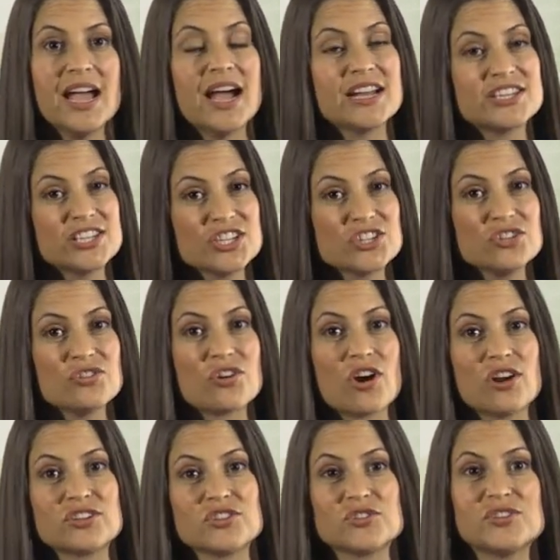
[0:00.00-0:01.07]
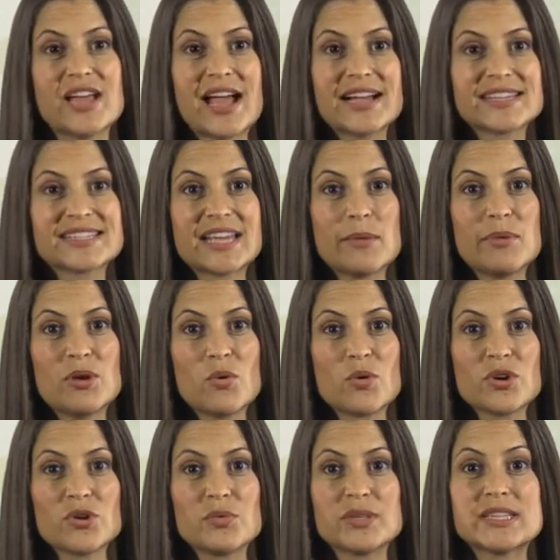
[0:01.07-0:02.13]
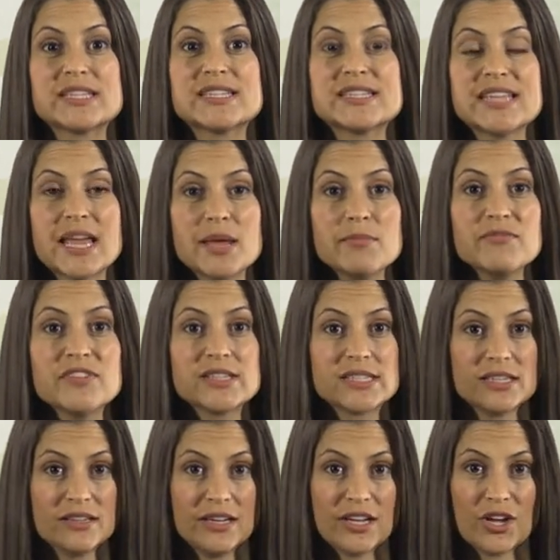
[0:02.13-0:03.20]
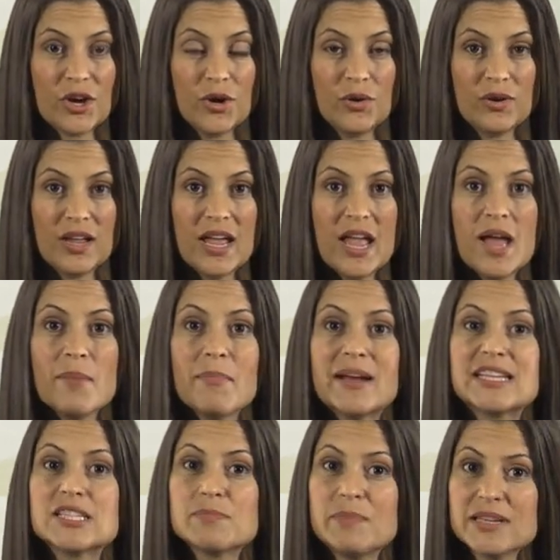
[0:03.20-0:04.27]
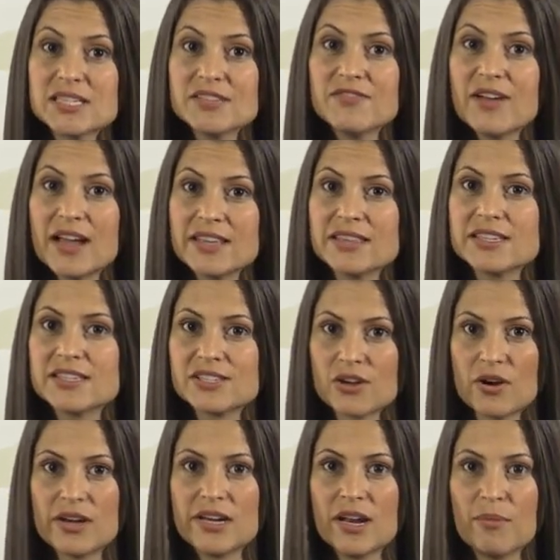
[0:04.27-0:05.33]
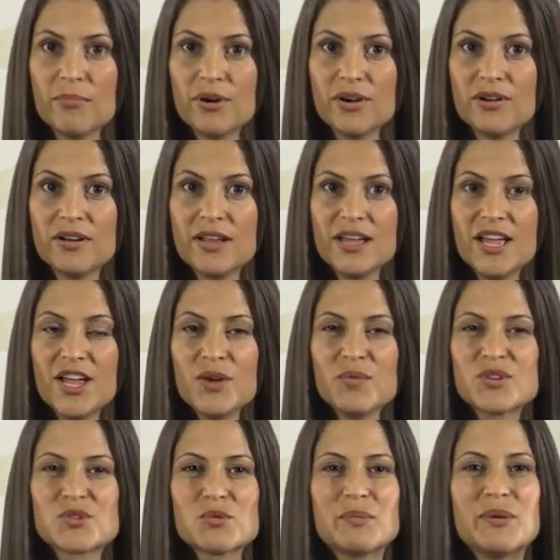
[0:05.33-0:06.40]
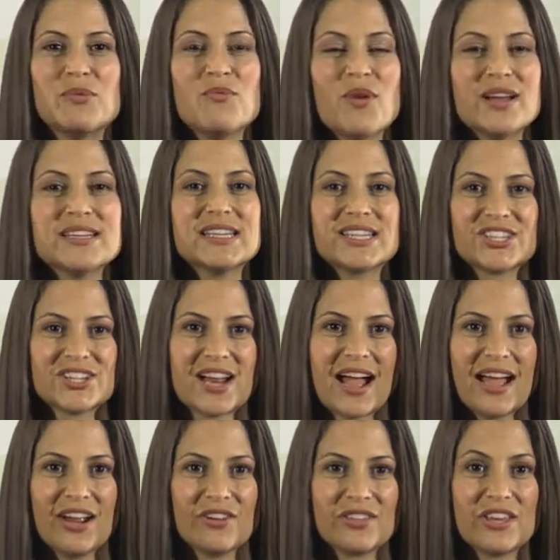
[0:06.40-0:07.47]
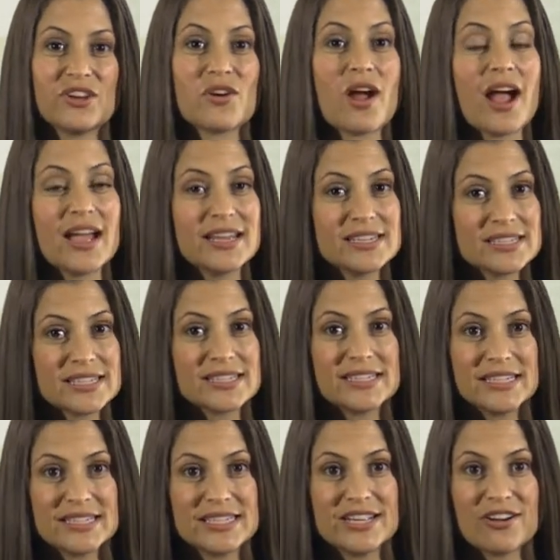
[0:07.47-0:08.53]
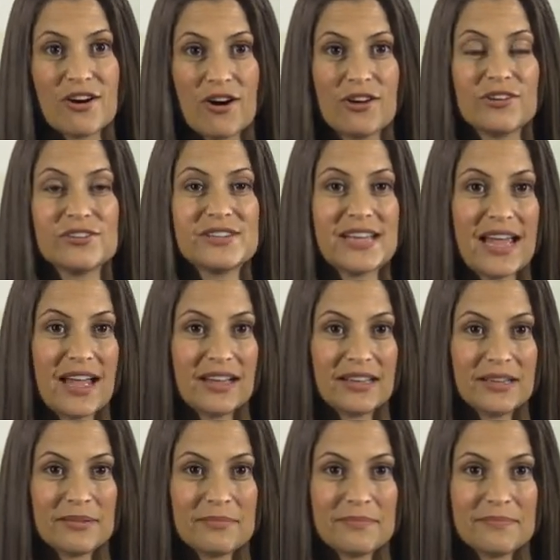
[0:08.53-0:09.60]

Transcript: Additional cards or tags can be ordered with the same facility code by specifying the starting number, which will be 1 digit higher than your highest existing card or tag.